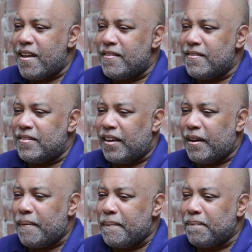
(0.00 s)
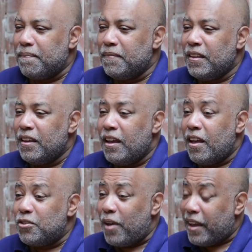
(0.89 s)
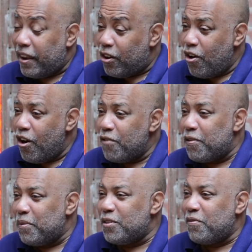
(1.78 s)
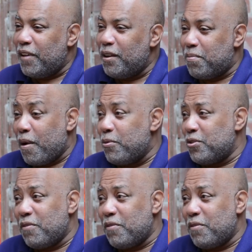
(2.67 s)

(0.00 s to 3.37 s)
And so I got a call from the developer.